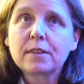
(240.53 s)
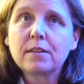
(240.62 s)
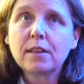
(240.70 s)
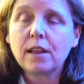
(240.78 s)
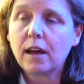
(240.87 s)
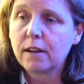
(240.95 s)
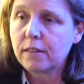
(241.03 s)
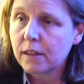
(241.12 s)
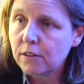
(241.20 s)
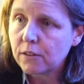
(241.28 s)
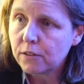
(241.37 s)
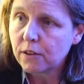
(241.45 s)
to a lot of
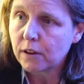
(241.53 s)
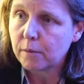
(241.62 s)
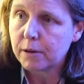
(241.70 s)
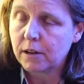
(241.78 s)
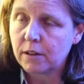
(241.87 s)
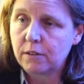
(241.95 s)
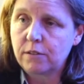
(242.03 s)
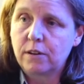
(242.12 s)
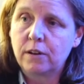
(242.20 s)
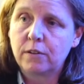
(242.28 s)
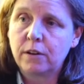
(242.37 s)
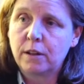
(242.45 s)
things you talk about on the show
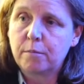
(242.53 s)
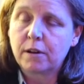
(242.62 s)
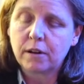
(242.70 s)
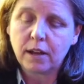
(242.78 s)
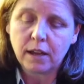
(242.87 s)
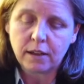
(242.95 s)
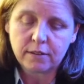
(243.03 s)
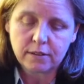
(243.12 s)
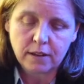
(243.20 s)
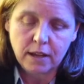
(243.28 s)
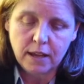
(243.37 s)
and in the podcast